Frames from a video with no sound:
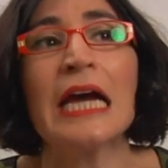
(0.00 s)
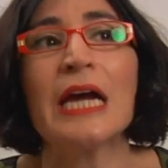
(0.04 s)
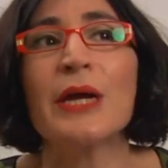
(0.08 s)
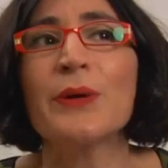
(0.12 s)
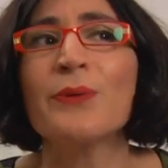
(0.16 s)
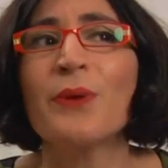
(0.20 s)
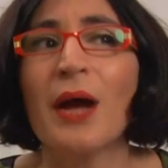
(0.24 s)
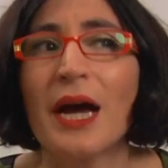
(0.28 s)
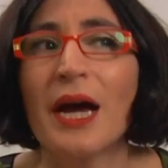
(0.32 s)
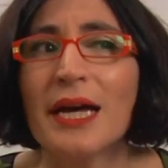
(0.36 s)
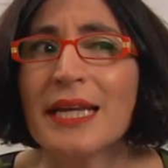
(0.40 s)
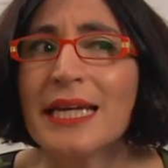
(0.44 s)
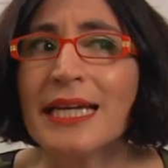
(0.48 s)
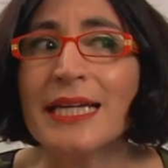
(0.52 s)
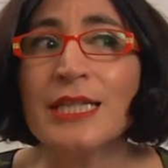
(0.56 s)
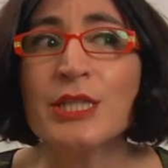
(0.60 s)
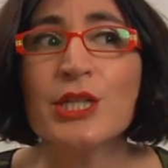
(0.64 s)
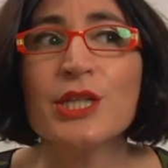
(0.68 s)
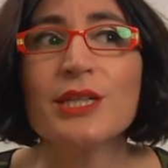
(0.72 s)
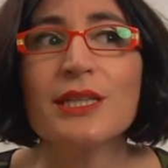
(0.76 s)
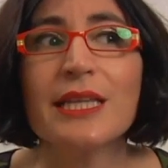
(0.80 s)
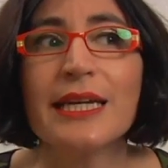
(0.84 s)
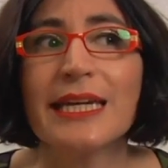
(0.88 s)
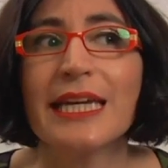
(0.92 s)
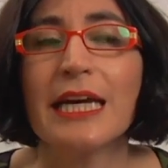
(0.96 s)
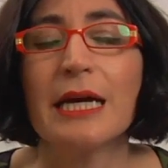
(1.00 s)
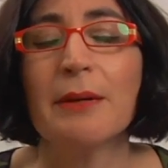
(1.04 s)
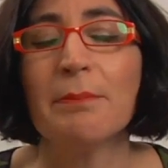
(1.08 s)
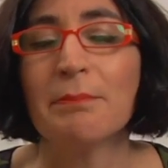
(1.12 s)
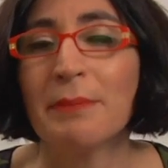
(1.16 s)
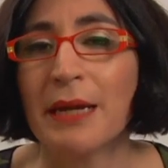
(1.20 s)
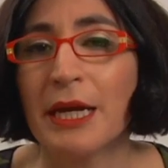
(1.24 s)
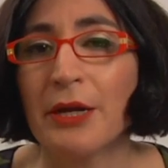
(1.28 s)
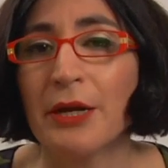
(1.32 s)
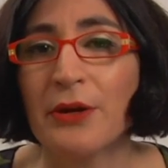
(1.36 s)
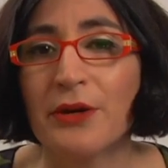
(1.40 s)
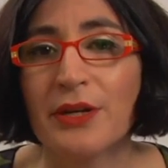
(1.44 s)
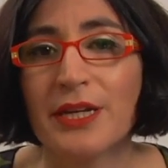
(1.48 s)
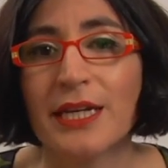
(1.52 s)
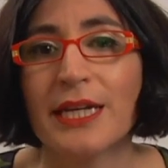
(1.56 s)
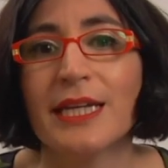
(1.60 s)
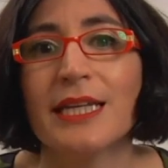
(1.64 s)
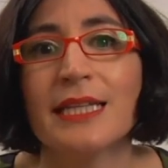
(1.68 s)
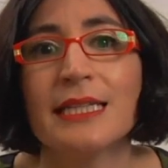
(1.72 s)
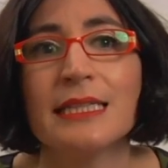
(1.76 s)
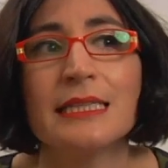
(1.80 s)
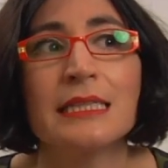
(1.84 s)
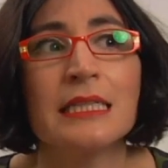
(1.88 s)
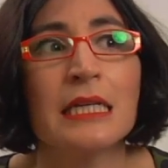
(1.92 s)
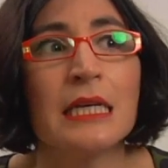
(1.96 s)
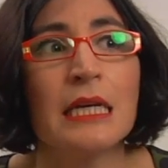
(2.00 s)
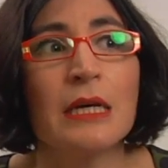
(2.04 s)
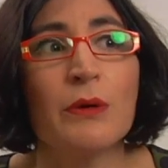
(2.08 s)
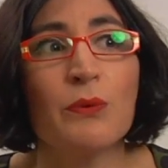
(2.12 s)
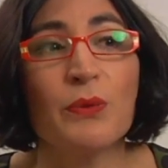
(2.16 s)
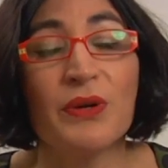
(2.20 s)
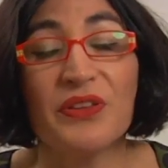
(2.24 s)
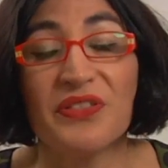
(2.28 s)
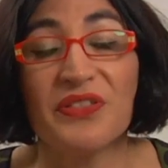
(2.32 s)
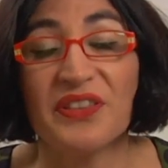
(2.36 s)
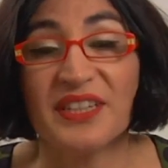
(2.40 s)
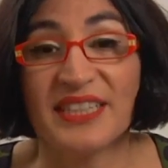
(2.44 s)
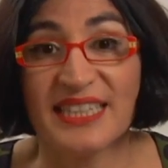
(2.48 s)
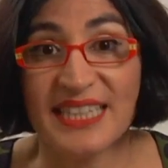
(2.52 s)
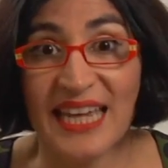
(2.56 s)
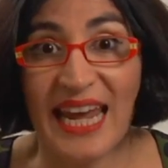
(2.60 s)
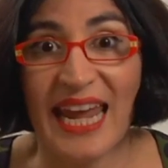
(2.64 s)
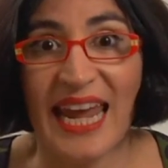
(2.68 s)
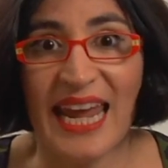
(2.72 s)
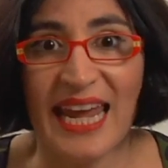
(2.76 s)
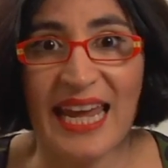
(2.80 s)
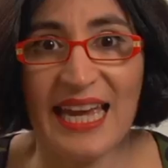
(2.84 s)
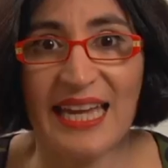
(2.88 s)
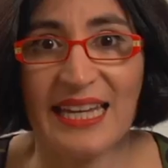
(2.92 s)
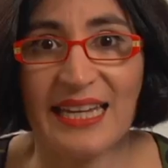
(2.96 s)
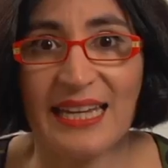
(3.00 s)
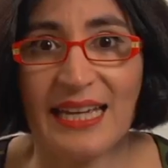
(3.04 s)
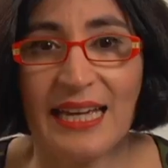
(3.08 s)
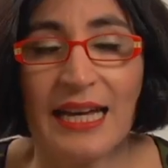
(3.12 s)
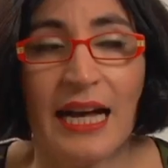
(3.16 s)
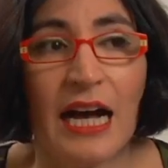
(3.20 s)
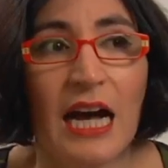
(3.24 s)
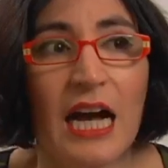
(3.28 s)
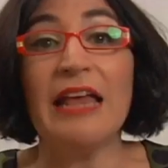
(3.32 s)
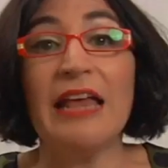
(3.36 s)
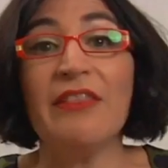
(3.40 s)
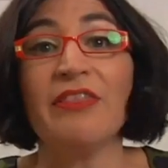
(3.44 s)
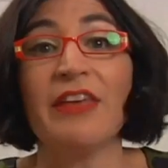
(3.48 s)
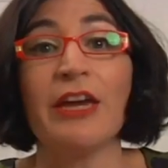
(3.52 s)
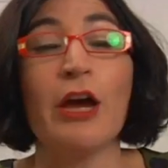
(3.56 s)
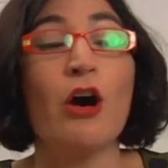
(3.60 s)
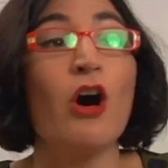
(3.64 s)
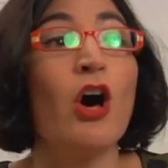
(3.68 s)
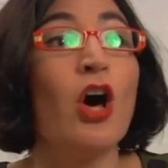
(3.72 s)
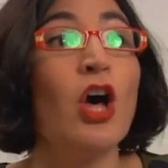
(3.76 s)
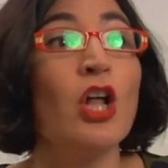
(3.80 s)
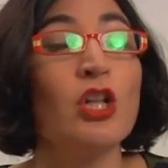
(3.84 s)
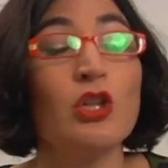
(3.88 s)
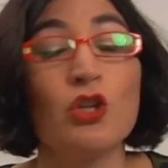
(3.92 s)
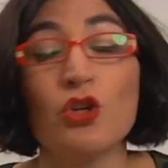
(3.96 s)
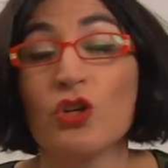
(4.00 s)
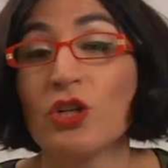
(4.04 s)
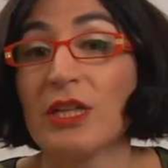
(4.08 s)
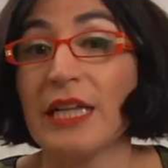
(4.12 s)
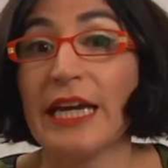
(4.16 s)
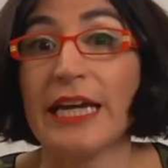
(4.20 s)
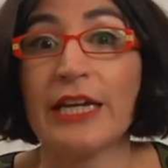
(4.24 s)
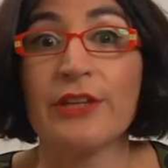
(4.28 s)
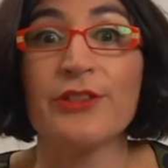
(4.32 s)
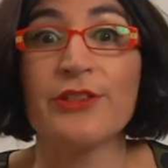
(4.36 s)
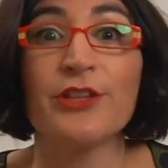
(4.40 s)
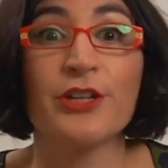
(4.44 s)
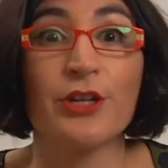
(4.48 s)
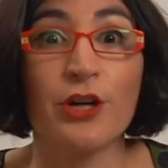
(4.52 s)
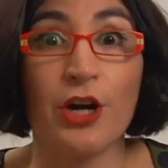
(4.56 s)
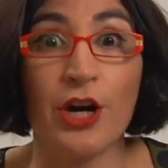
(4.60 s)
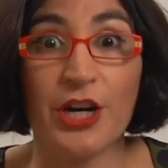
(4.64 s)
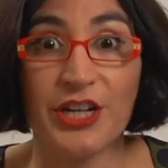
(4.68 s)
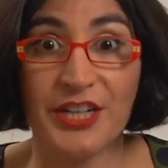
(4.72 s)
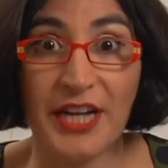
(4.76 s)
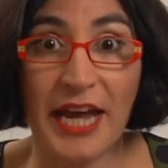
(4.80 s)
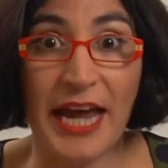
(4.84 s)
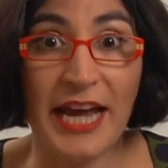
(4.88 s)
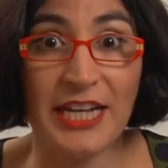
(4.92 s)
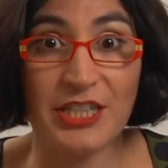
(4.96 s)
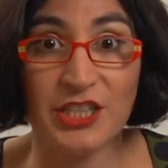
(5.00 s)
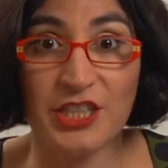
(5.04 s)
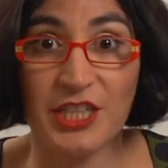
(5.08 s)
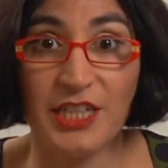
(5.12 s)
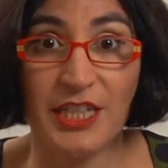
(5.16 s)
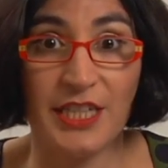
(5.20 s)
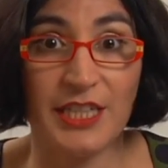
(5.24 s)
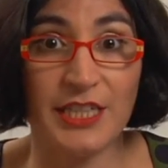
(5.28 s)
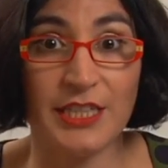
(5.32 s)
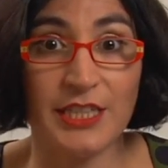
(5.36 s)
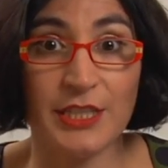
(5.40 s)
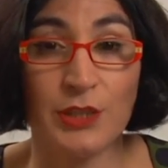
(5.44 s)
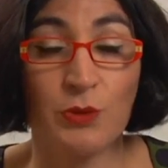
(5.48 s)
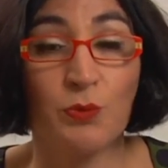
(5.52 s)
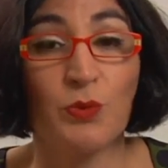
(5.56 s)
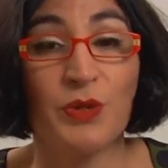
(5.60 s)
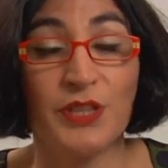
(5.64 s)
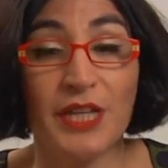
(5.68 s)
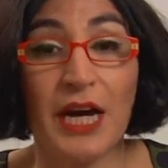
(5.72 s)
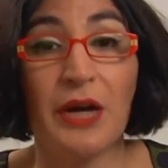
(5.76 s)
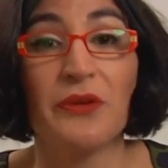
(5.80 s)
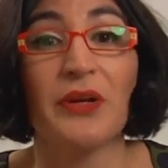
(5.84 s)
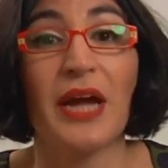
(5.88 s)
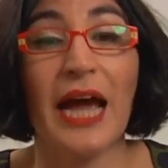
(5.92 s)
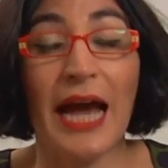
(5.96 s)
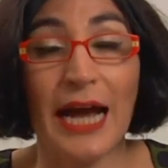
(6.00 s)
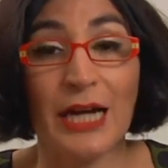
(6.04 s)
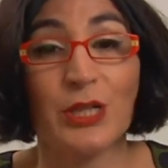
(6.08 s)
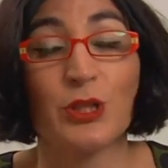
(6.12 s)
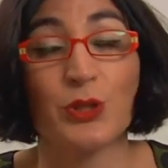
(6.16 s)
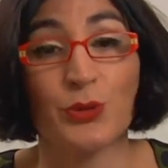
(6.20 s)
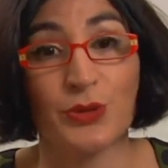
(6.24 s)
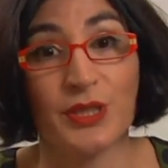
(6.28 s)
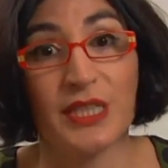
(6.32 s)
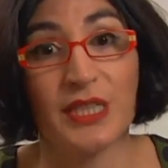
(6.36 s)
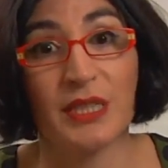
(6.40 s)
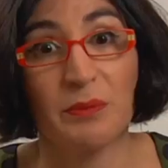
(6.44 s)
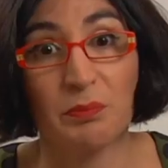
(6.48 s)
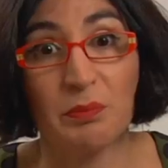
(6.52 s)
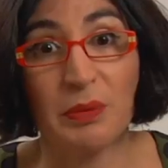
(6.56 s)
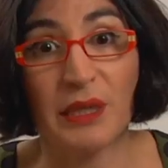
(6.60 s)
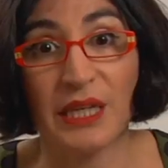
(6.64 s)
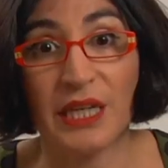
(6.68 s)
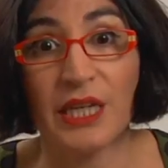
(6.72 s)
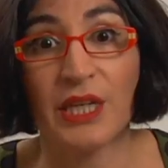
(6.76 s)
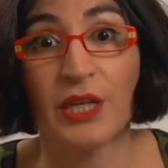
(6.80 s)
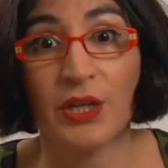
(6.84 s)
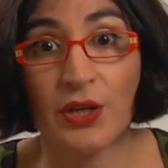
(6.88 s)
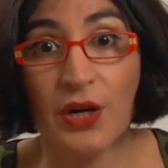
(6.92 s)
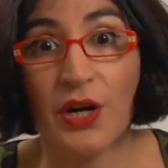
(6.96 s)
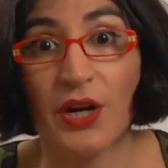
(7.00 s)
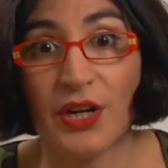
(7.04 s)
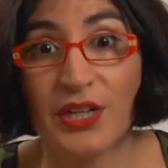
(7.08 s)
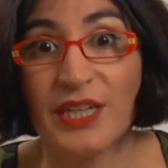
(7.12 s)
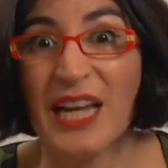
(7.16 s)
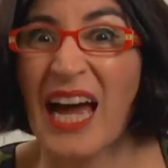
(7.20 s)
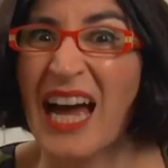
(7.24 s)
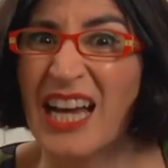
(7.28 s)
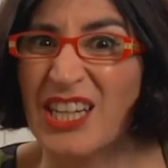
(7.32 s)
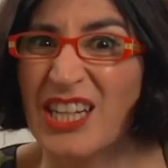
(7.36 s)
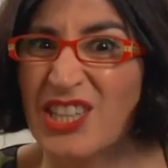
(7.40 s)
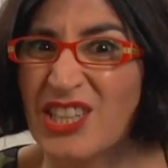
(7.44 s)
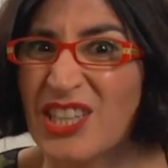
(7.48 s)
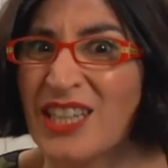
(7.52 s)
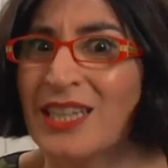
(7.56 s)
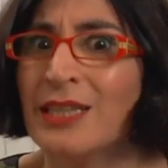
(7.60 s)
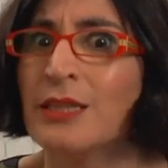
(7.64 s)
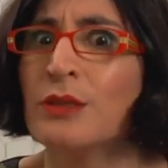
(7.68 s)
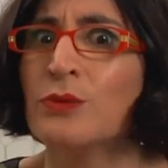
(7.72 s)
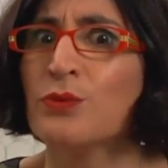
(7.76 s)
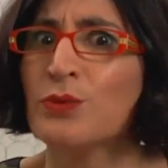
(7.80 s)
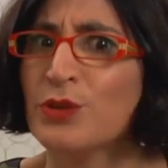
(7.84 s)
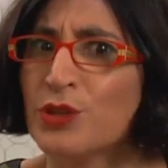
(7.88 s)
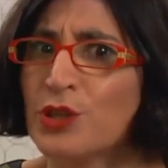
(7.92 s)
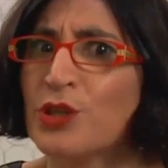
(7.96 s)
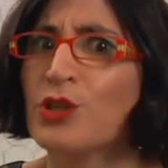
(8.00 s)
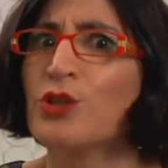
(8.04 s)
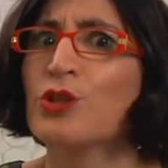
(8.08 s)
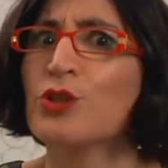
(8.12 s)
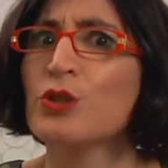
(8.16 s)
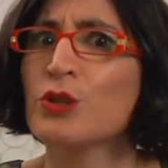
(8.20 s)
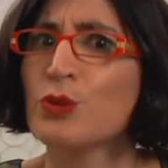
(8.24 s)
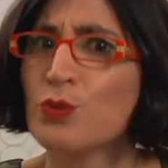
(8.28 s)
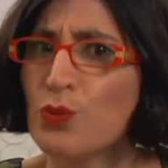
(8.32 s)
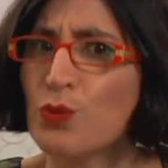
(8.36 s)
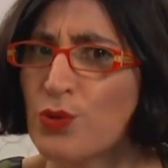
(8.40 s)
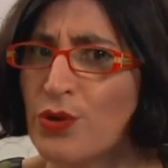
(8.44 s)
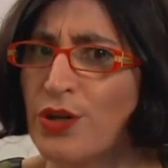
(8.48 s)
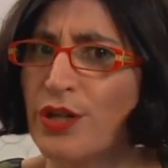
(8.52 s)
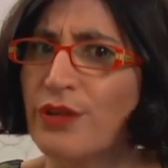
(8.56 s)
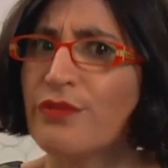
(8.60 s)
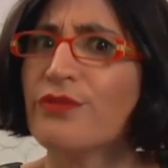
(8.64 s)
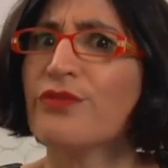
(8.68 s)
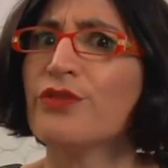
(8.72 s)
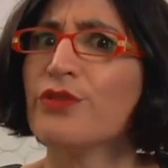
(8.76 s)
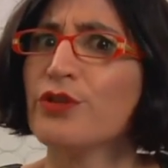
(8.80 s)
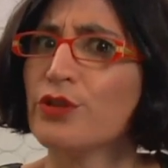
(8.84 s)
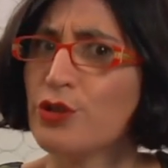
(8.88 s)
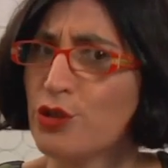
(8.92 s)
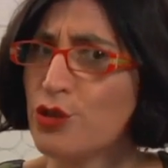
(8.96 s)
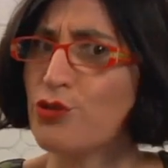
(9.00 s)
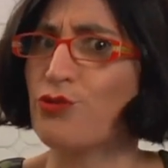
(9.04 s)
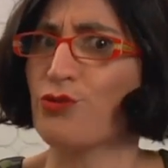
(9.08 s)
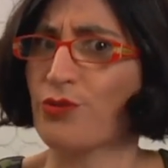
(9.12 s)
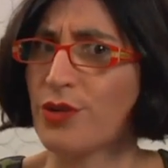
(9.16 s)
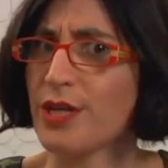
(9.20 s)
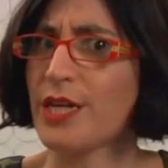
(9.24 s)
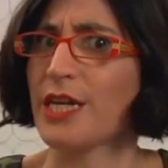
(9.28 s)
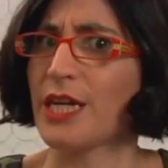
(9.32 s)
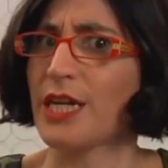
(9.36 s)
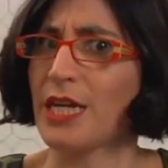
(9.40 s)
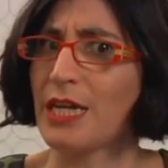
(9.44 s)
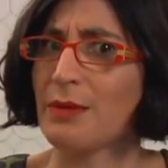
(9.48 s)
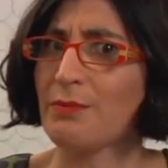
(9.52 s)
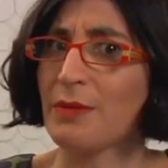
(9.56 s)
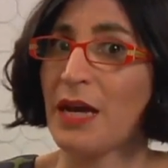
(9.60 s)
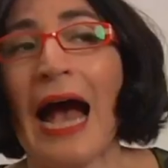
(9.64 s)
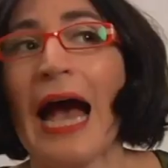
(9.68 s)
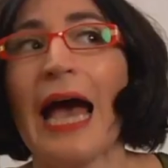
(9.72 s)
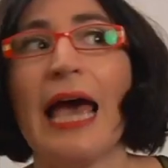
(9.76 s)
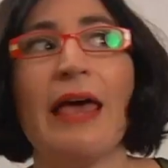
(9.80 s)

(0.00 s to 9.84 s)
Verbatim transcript: Iranians are like Americans with a tan, and they all look like the Kardashians without actually being Kardashians, which is sort of the dream.